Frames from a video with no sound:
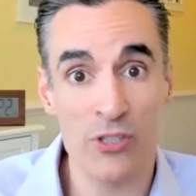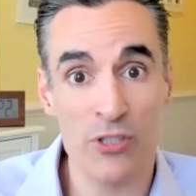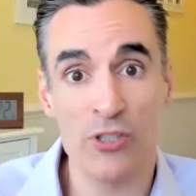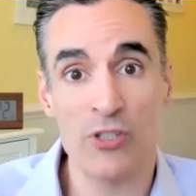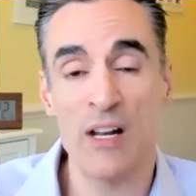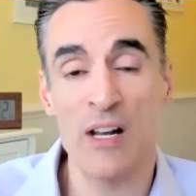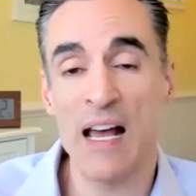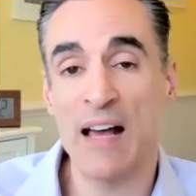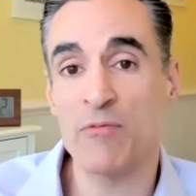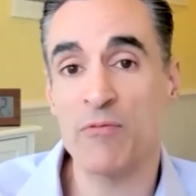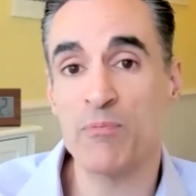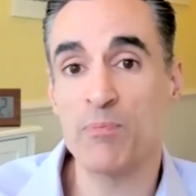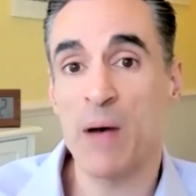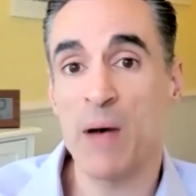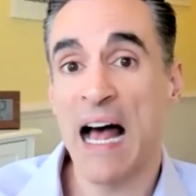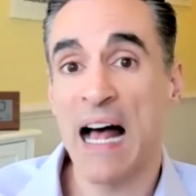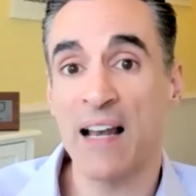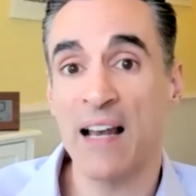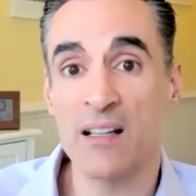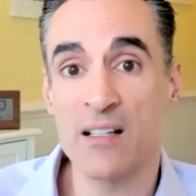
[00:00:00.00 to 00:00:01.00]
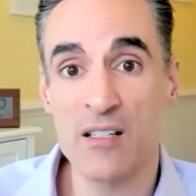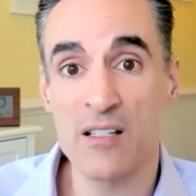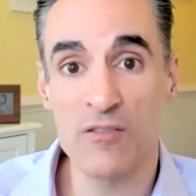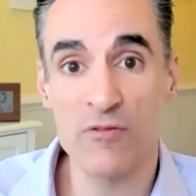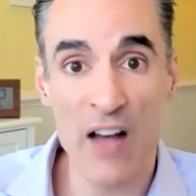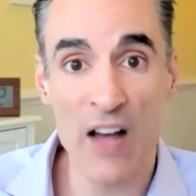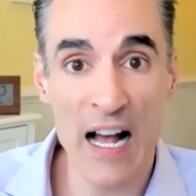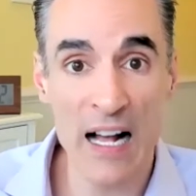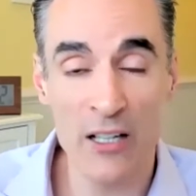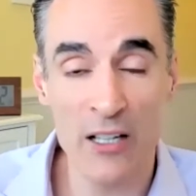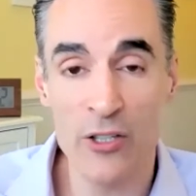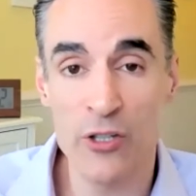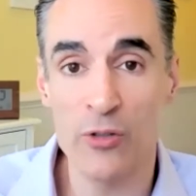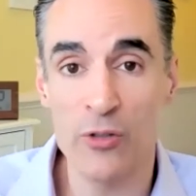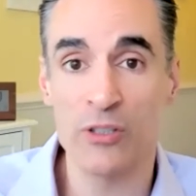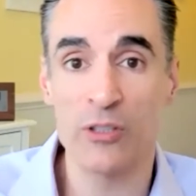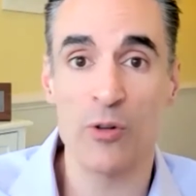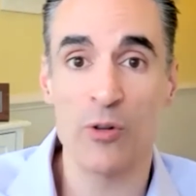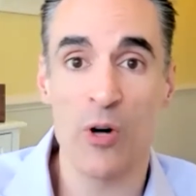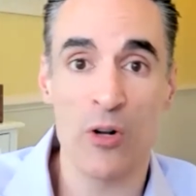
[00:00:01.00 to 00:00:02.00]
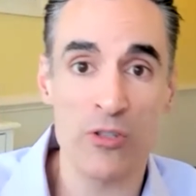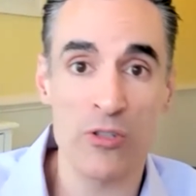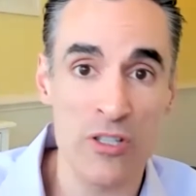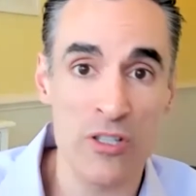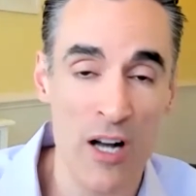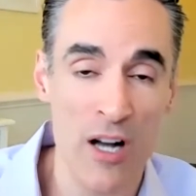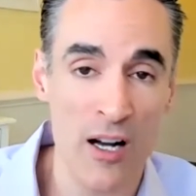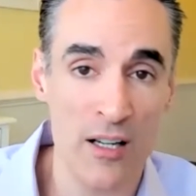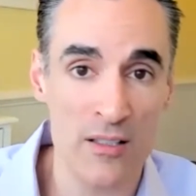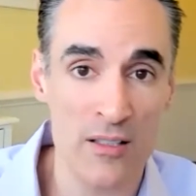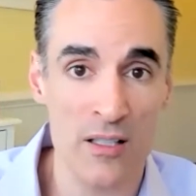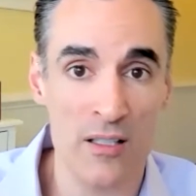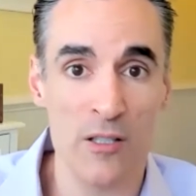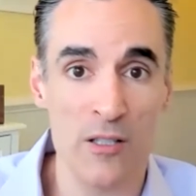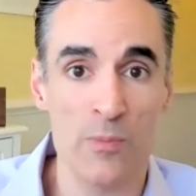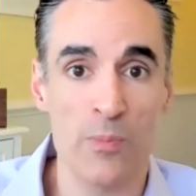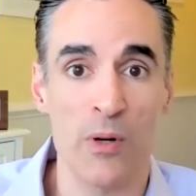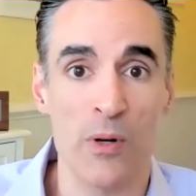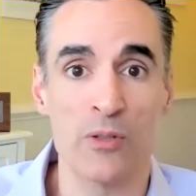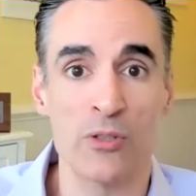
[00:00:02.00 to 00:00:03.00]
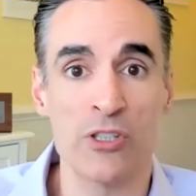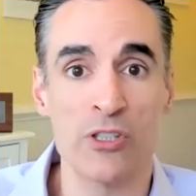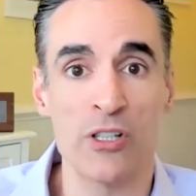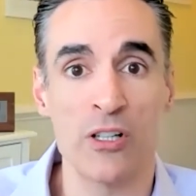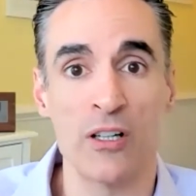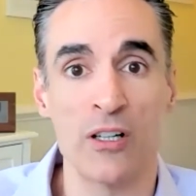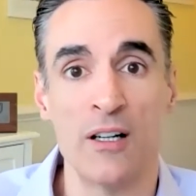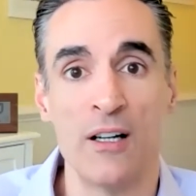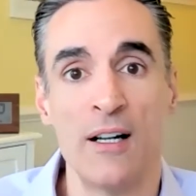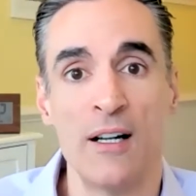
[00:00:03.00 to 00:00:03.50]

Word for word: Should I balance value and growth stocks exposure?